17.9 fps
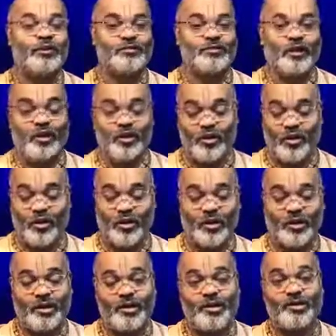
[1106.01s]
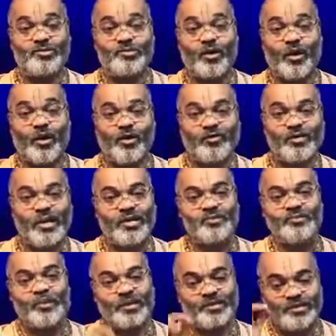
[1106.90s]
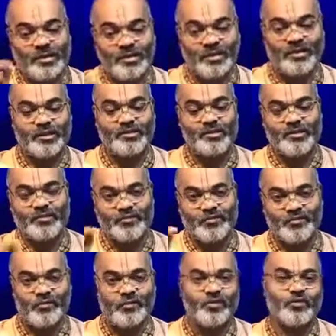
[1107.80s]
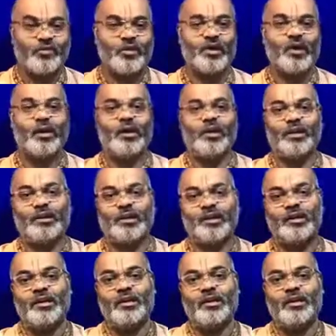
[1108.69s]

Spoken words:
the Lord is always present in this world